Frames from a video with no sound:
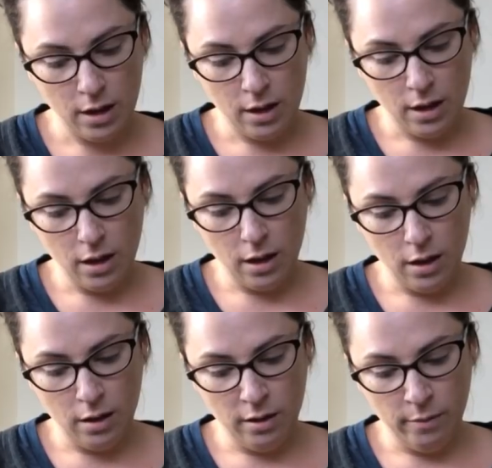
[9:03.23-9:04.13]

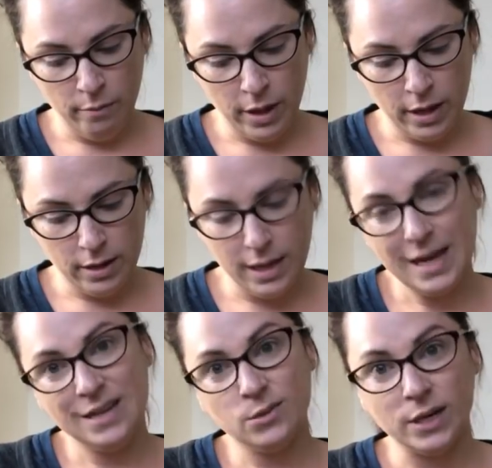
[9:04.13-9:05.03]
But it
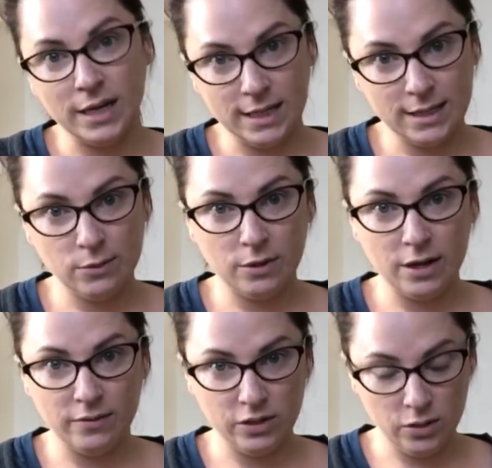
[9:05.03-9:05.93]
is what it is, so we're
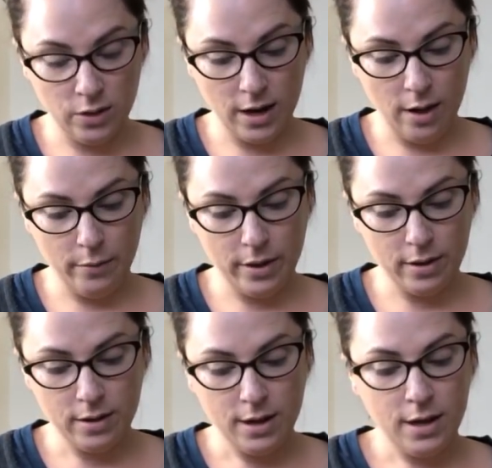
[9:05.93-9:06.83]
gonna have to do it now.
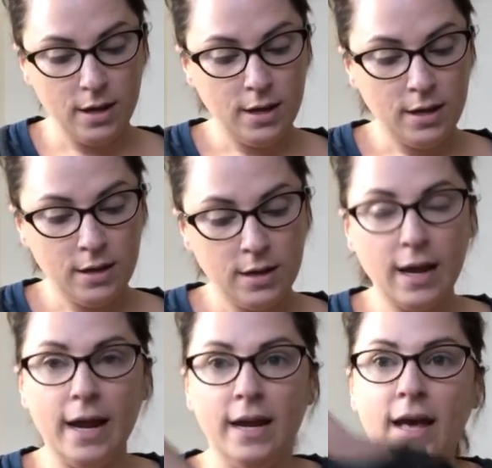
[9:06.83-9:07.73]
But
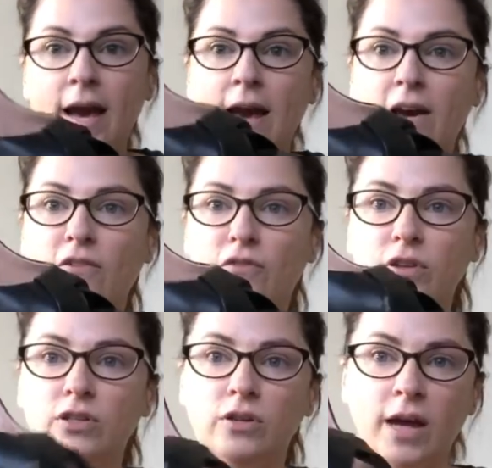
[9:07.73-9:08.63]
9.5,
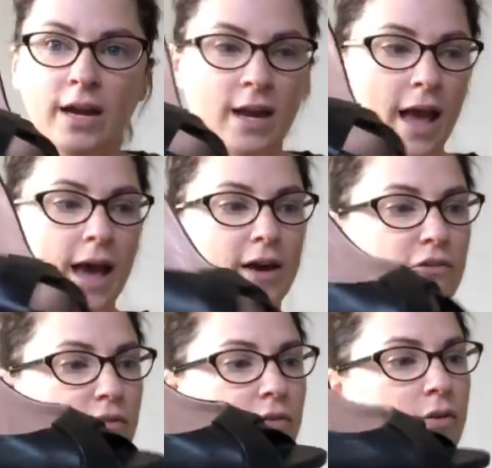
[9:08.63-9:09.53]
these are 9.5.
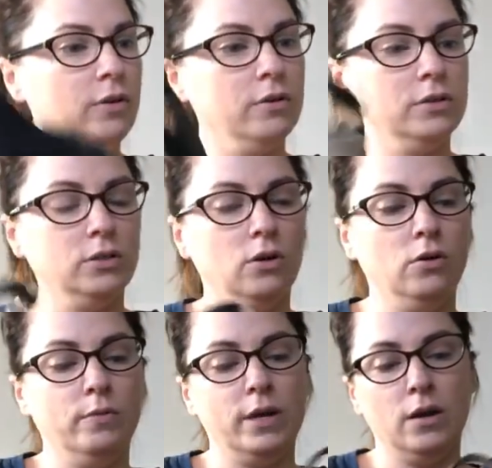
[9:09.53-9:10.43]

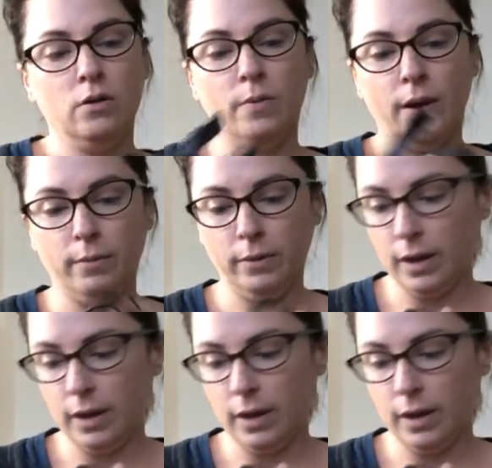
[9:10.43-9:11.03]
So Banana Republic